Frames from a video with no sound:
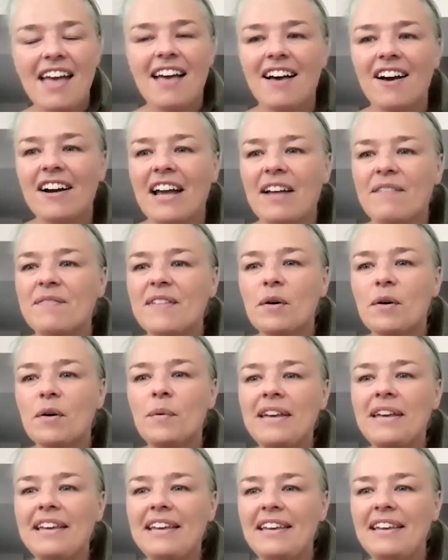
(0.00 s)
Okay,
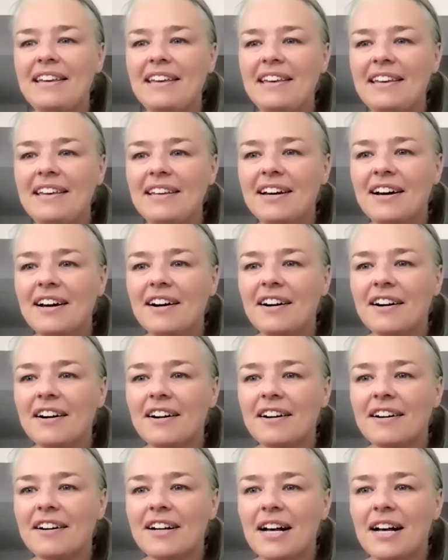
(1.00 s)
we
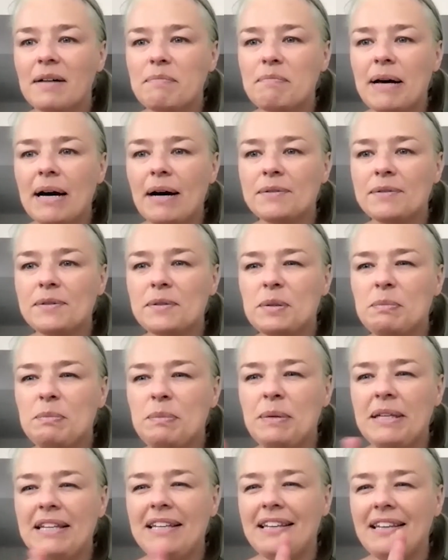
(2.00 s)
are about to
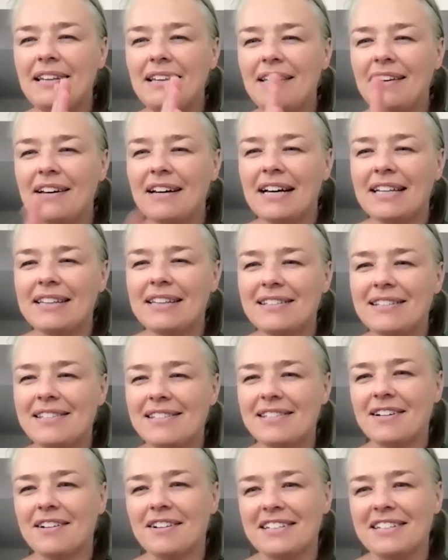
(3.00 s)
be at the
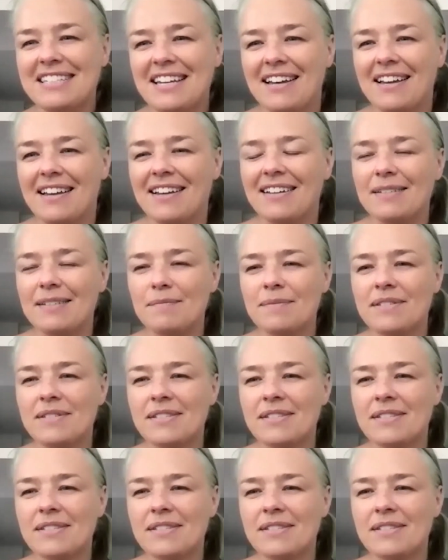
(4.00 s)
start time,